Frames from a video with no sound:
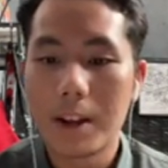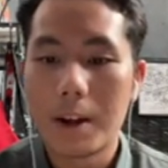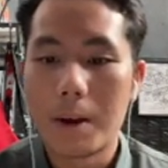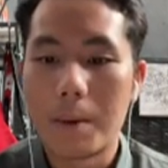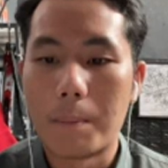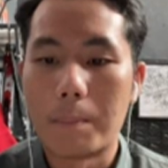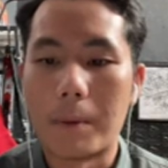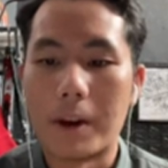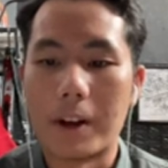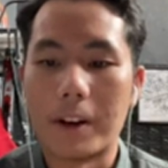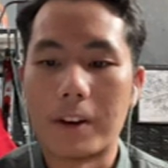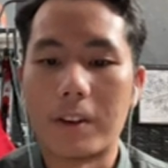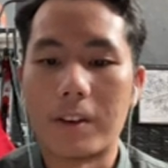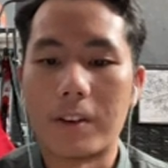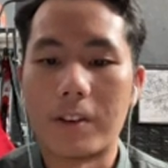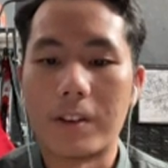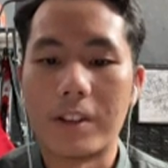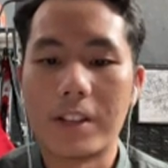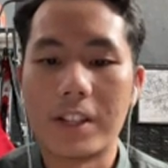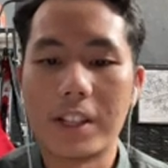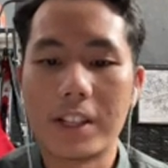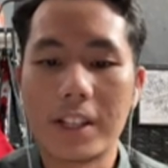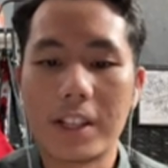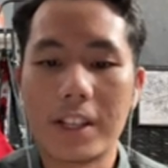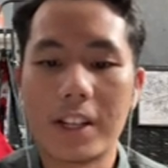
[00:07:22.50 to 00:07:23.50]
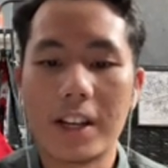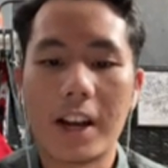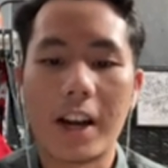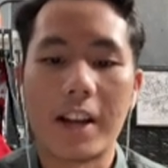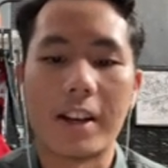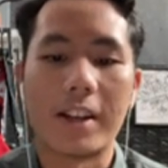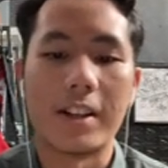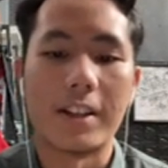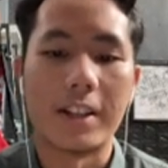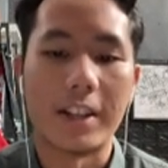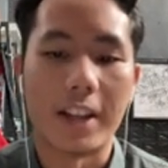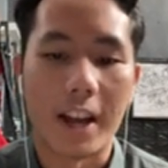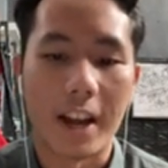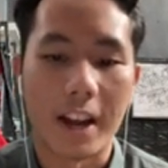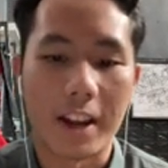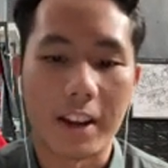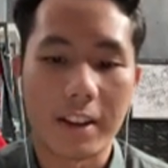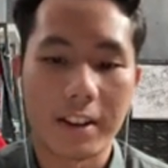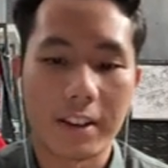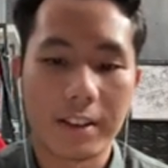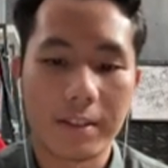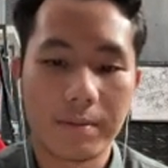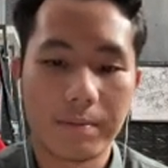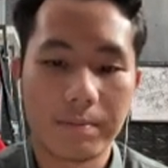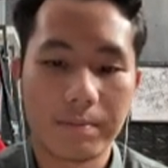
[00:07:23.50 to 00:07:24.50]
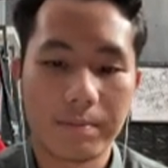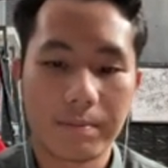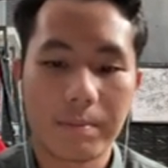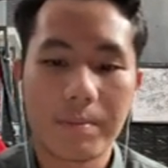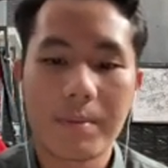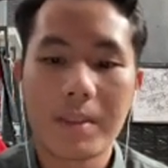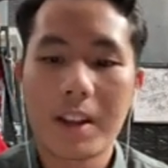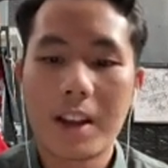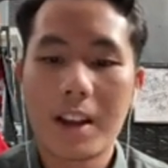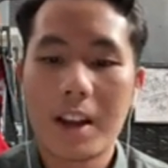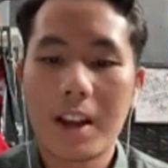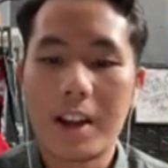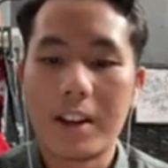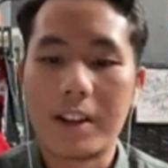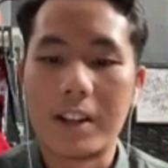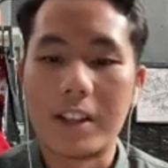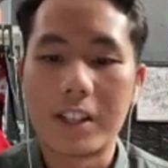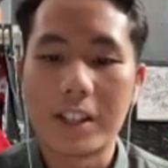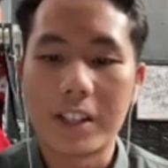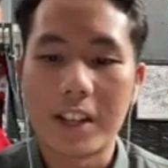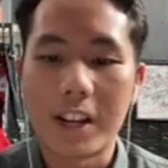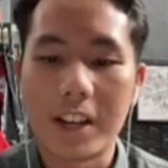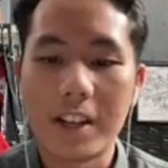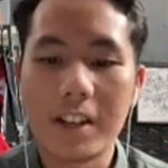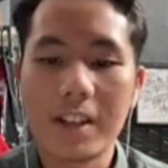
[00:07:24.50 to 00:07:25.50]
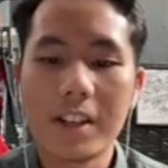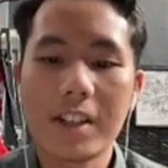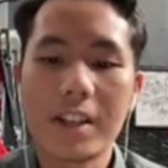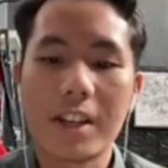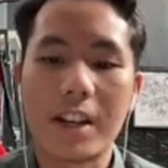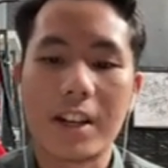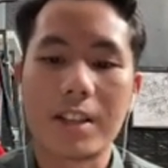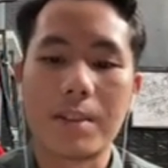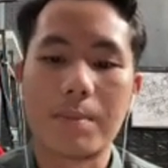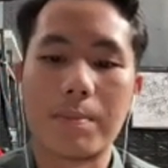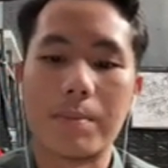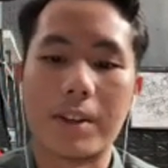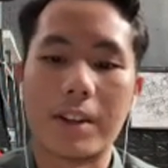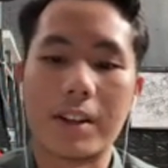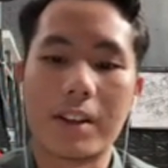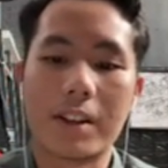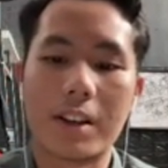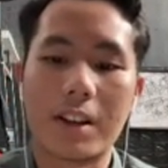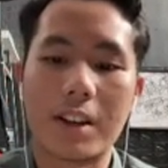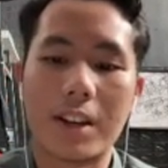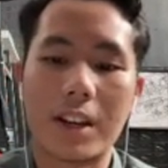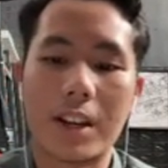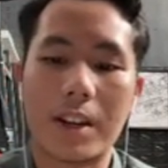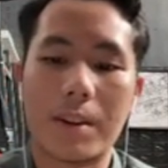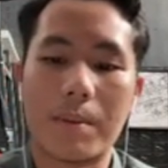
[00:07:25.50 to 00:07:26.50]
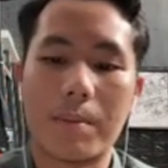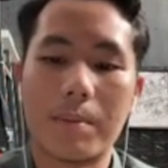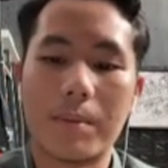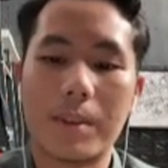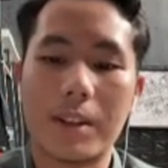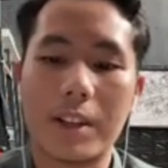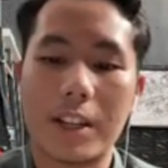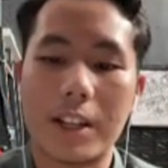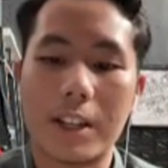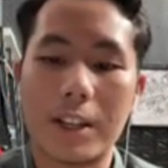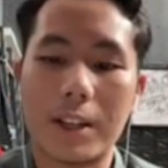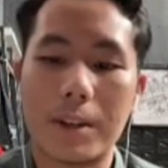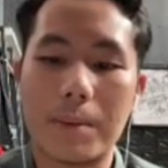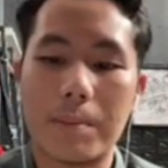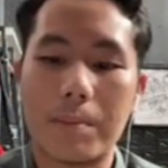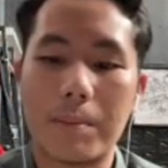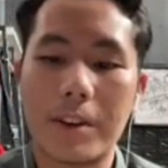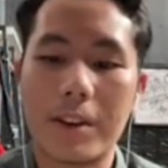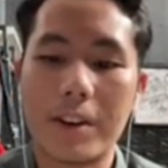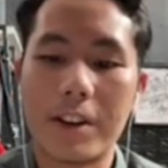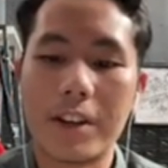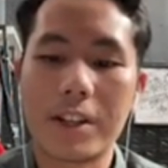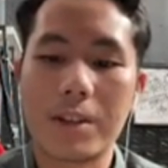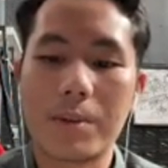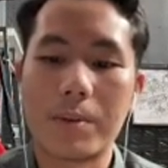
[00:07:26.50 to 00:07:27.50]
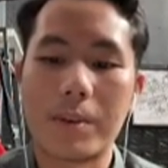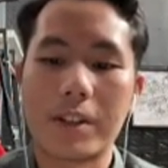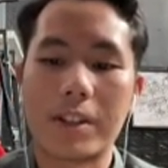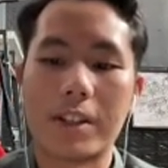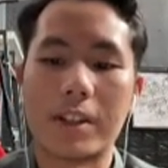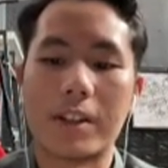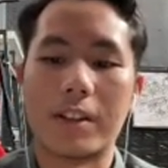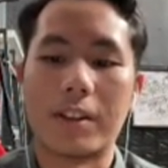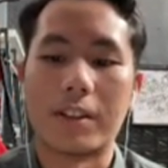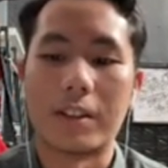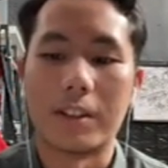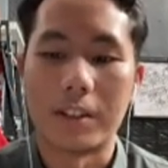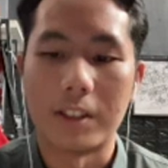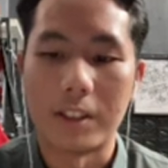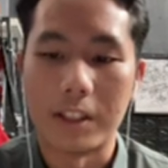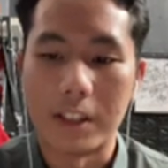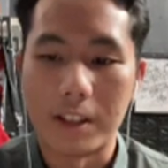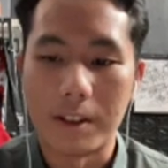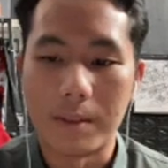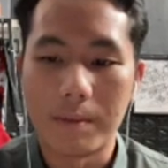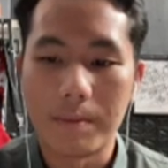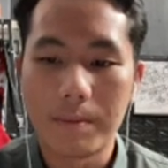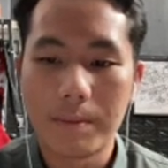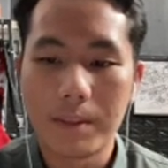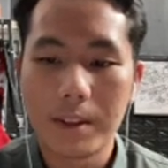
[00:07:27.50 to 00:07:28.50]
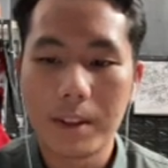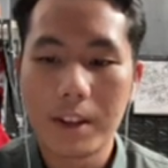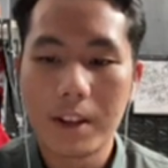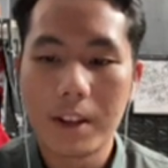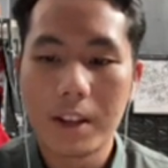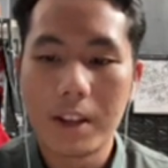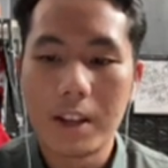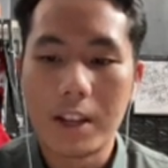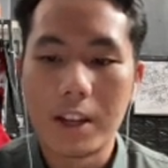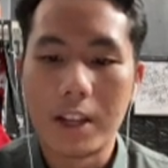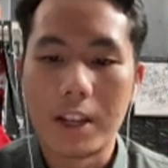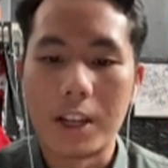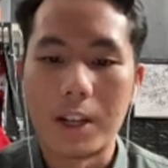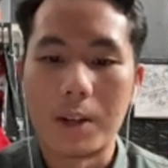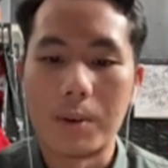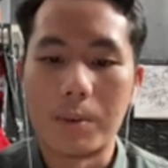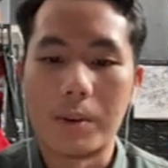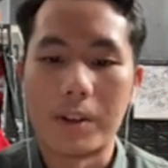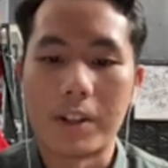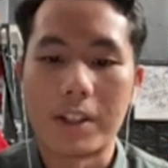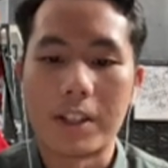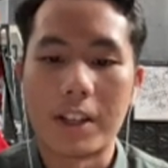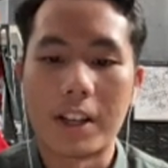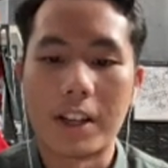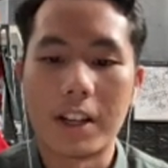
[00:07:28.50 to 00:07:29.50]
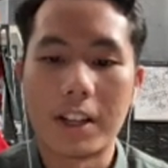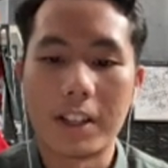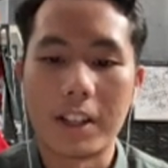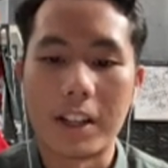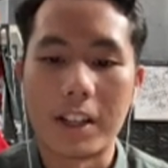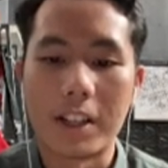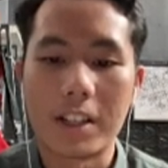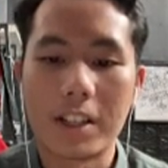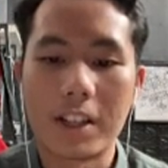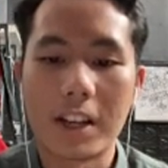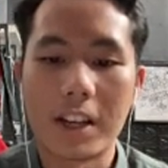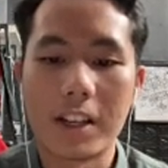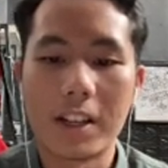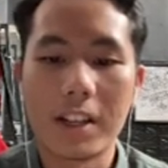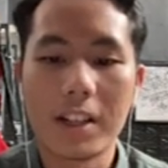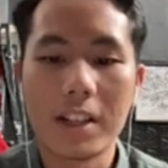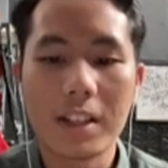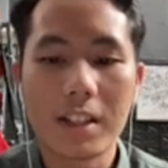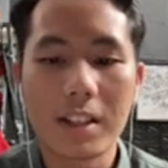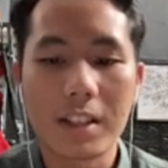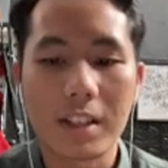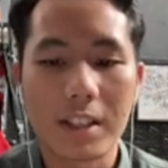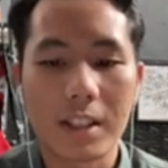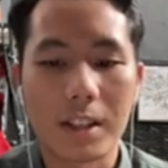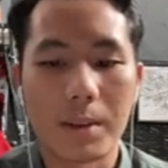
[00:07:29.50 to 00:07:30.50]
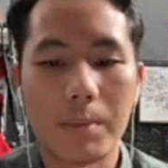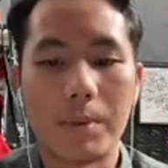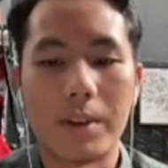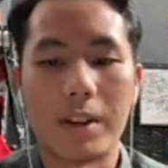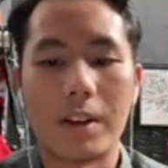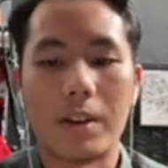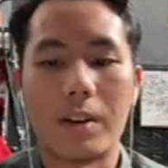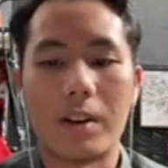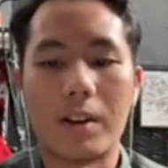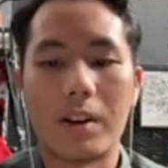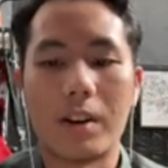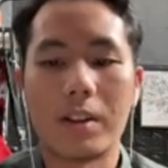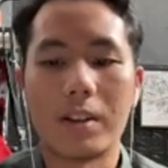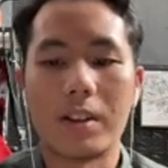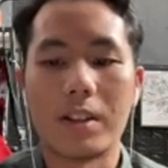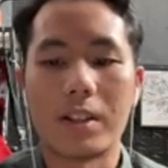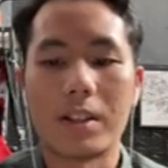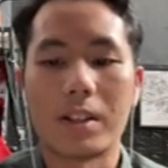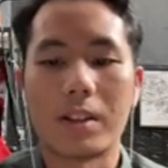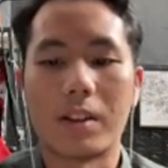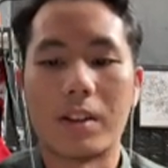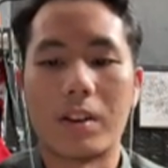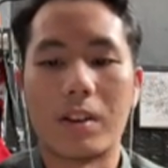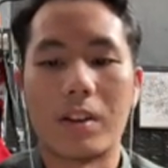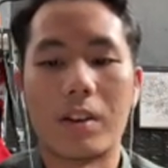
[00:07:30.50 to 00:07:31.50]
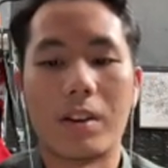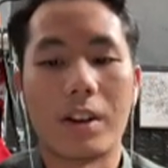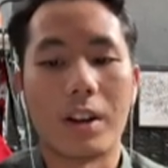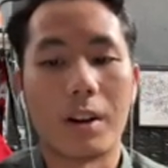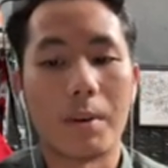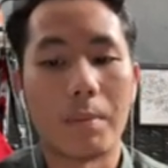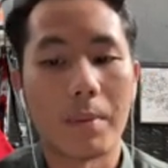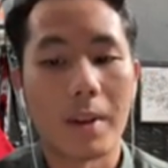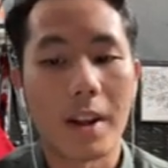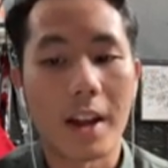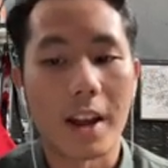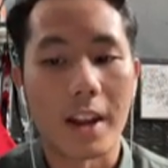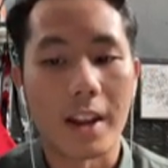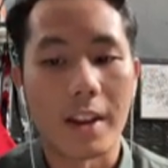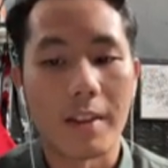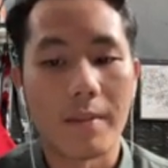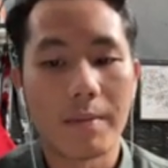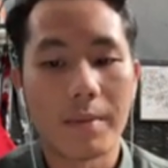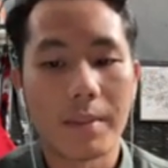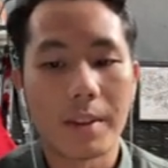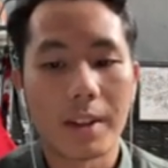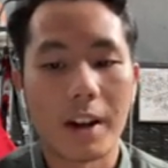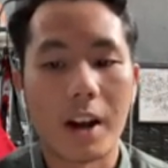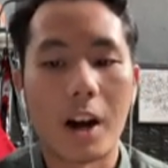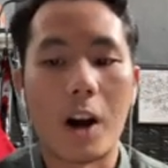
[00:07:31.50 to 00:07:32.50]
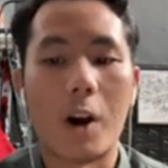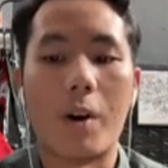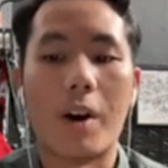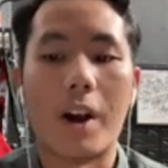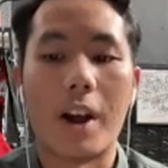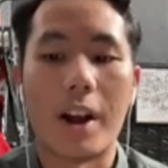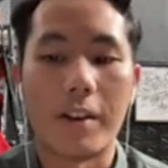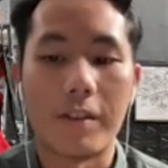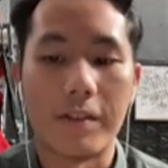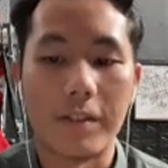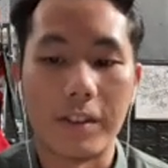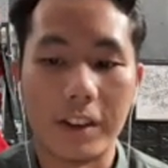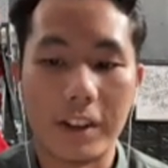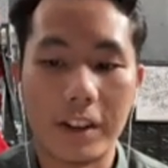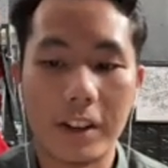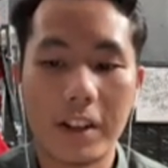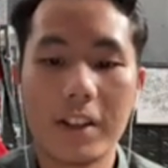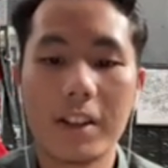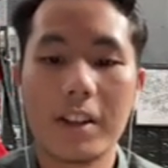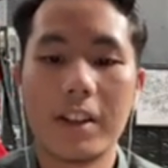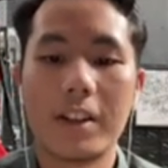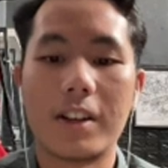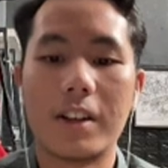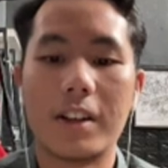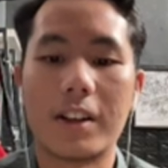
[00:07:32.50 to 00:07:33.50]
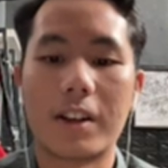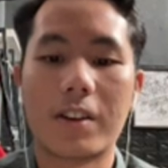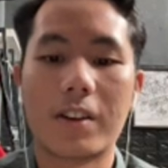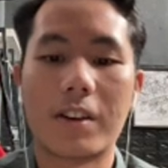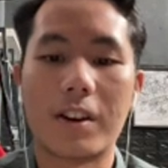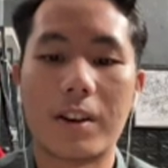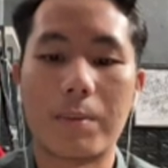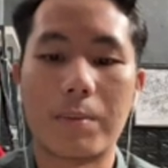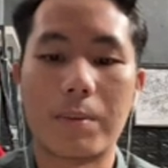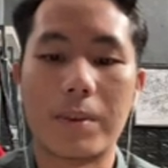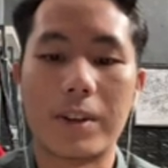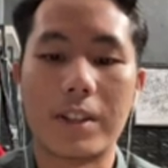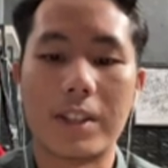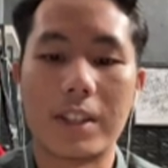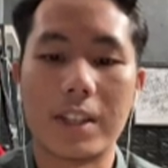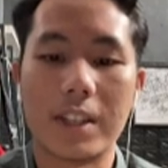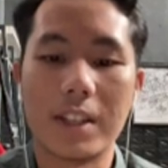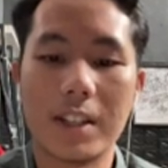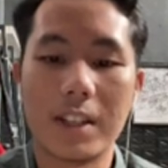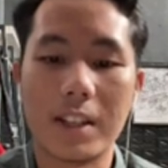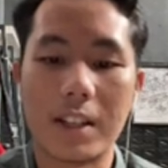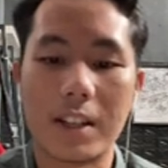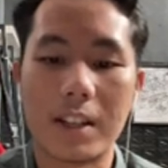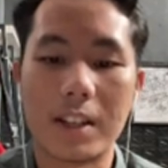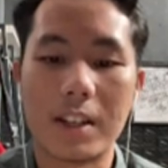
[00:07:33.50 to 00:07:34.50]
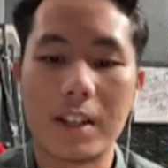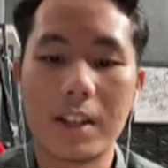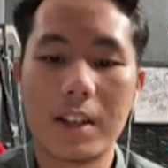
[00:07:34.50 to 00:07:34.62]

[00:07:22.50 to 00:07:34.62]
but not registered under the Act. The Chinese husband claimed the marriage was a nullity. It was held that Chinese customary law does not longer apply. However, the court proceeded